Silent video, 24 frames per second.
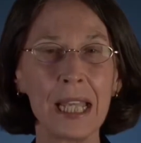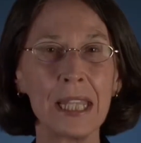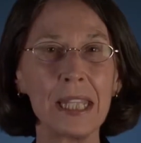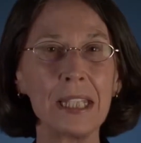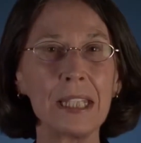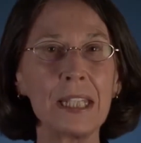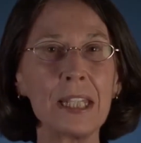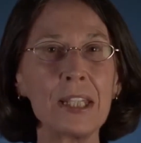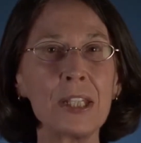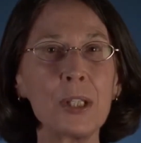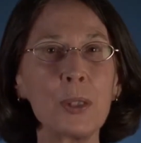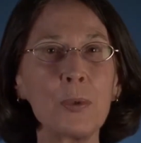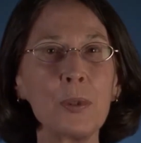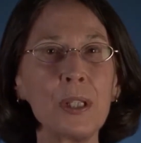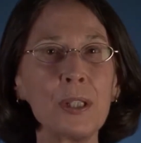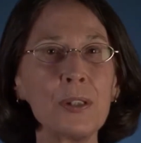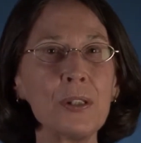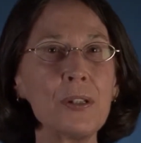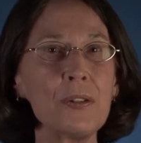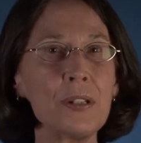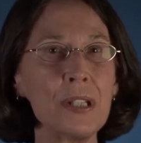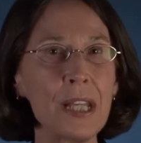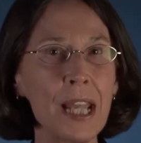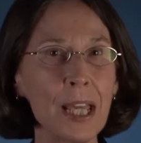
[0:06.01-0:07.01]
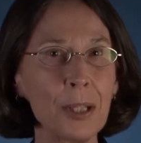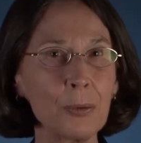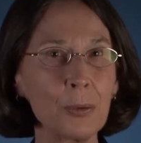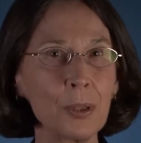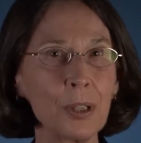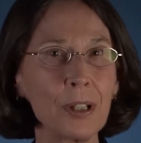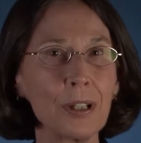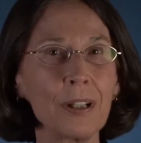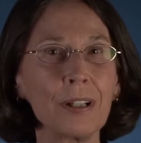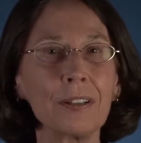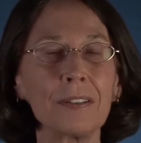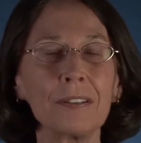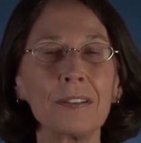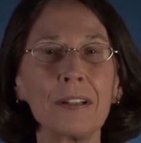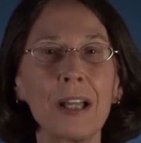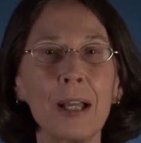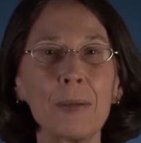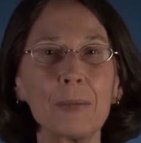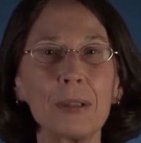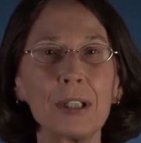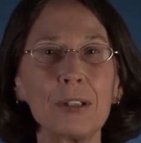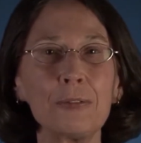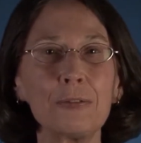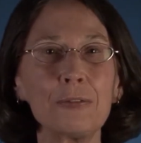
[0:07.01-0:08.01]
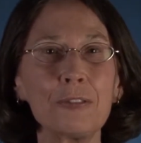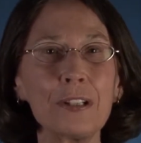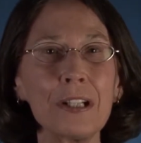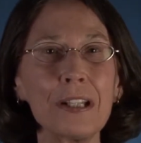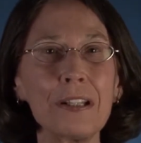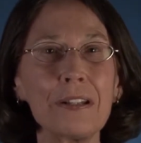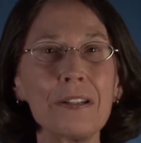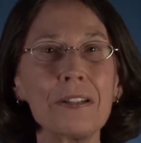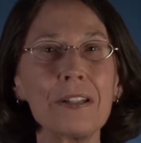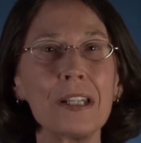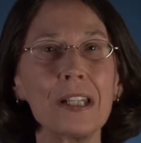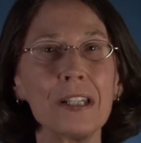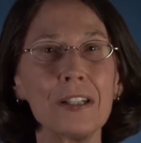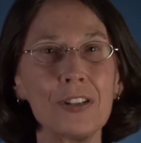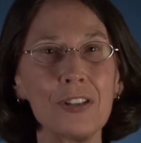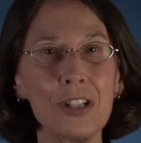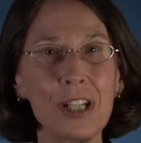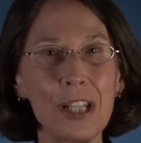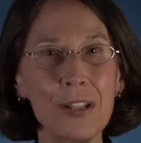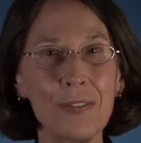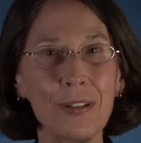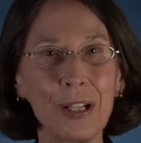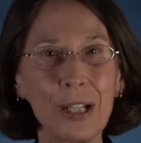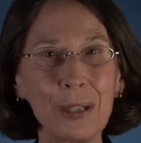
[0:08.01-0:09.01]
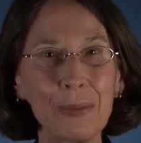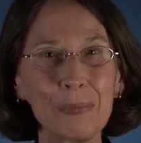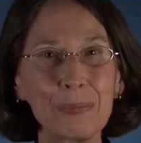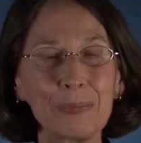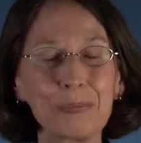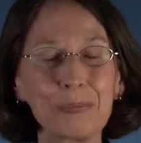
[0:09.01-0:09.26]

This is the Real News Network. I'm Lynn Fries in Geneva.